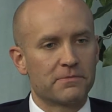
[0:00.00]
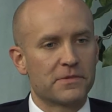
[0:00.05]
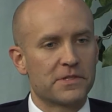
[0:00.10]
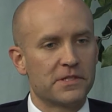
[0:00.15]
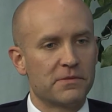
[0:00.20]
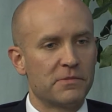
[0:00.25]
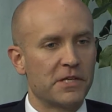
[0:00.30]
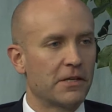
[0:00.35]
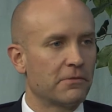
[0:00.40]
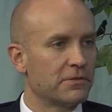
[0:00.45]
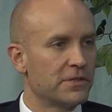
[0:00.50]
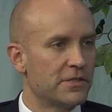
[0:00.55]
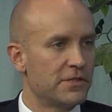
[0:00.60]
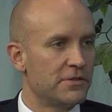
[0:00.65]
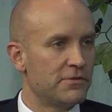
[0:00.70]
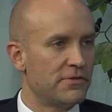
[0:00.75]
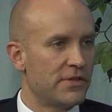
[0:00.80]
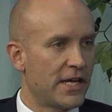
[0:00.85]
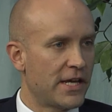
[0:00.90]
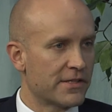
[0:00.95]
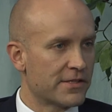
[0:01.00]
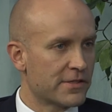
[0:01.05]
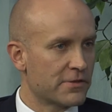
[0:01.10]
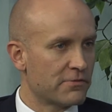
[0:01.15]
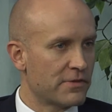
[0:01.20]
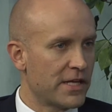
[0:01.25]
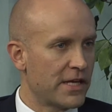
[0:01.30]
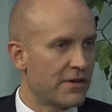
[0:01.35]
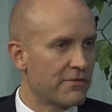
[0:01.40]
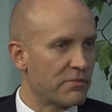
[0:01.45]
to be able to do that. So
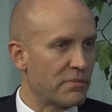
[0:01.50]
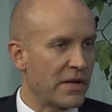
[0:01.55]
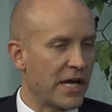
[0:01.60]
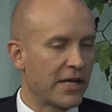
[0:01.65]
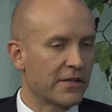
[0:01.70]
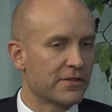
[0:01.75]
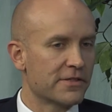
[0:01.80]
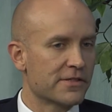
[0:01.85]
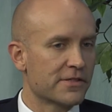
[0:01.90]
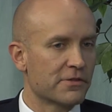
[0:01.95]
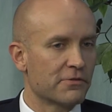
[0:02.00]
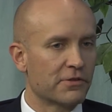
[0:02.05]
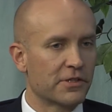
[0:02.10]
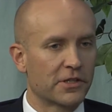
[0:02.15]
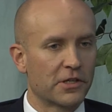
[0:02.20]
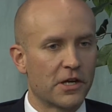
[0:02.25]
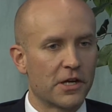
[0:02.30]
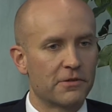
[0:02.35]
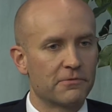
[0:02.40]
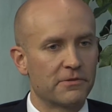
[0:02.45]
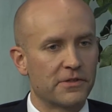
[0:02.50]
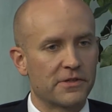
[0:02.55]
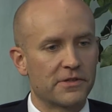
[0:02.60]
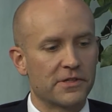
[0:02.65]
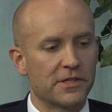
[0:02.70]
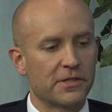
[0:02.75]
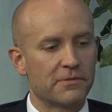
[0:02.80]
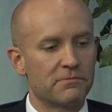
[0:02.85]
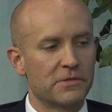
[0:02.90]
we have pilots going on with